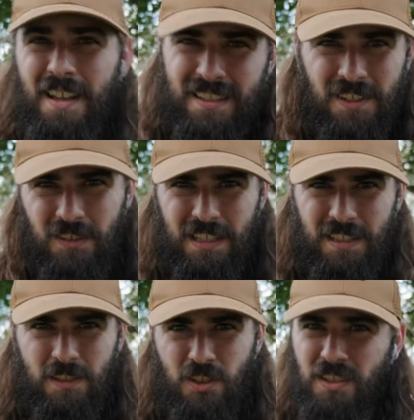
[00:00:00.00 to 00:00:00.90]
Essentially, this
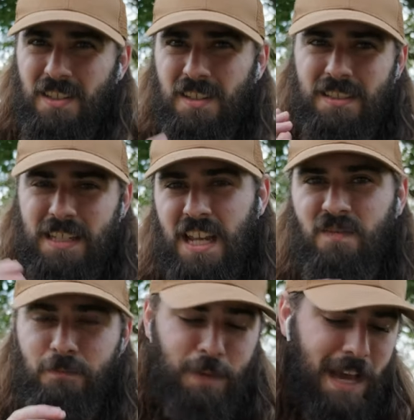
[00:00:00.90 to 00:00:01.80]
is just to
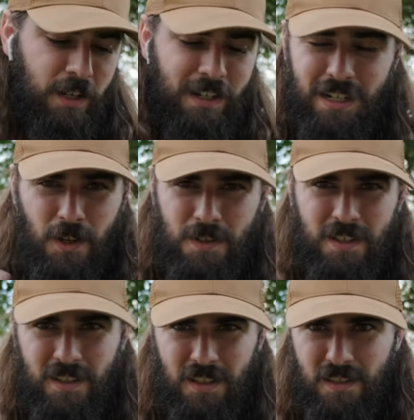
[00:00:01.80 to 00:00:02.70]
save battery and it goes
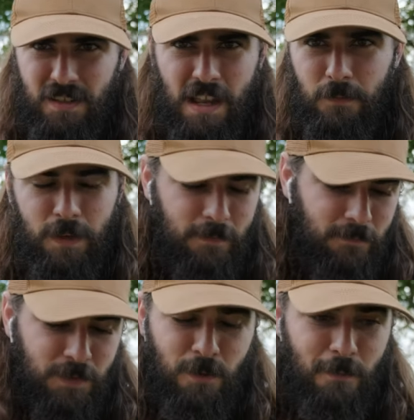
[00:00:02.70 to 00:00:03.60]
into this every
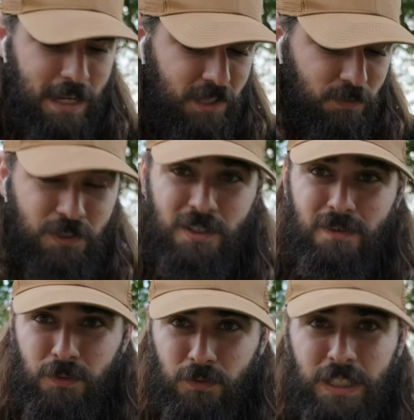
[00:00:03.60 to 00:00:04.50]
few minutes, which
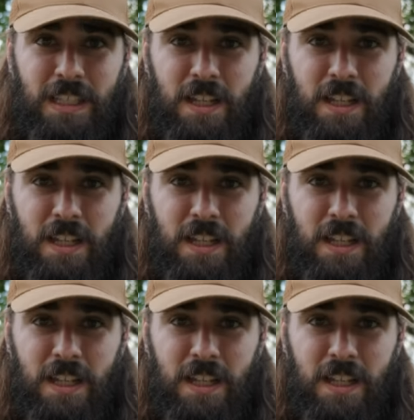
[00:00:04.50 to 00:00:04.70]
is really